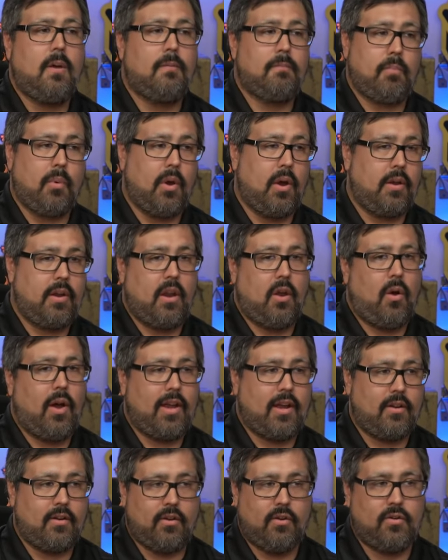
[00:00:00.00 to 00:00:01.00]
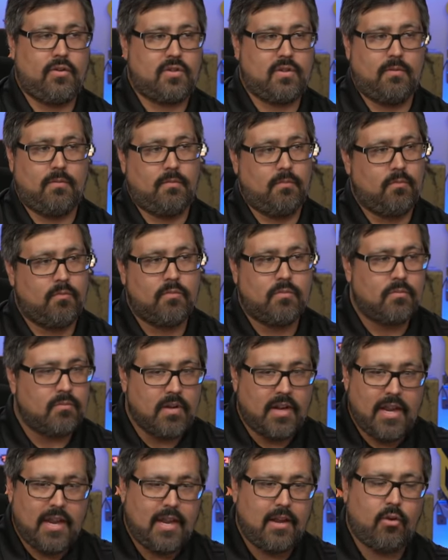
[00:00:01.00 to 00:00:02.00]
but you know, I could do some
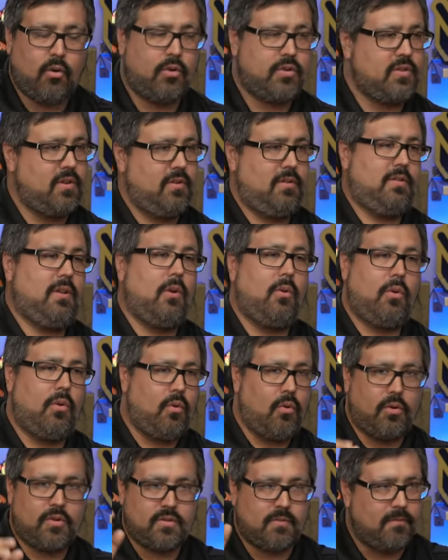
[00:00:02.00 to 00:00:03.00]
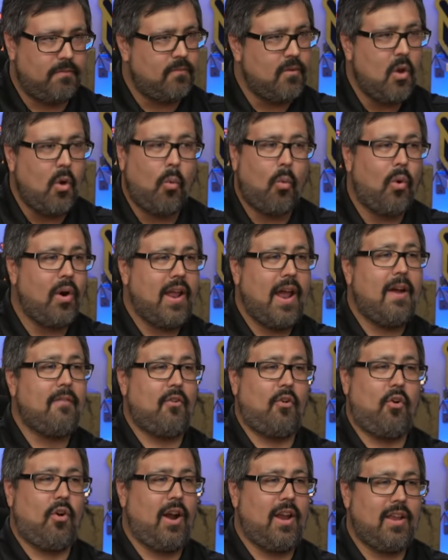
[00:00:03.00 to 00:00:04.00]
League or some Dota or some whatever, right?